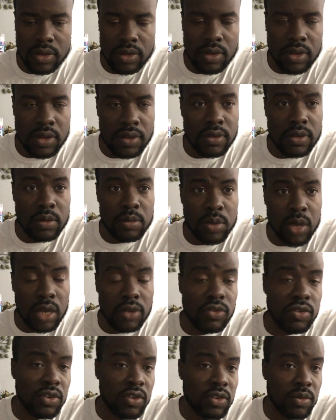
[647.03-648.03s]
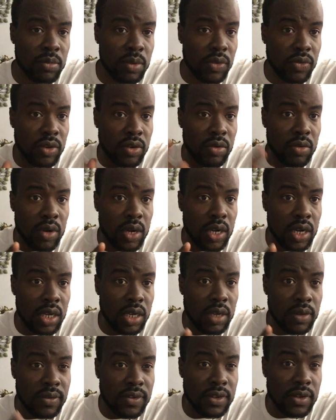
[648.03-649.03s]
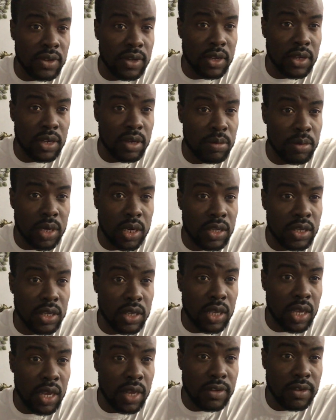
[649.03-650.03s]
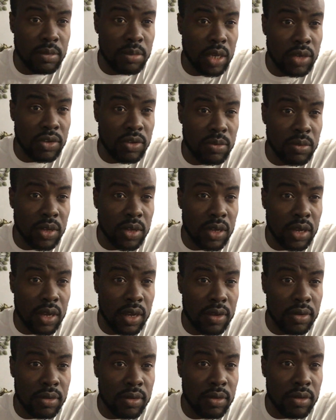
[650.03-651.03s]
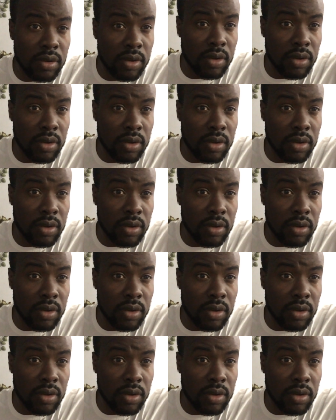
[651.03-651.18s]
You see me? And trust me, if you're the one of them sitting there, nobody think you have to see back to Jamaica, you know?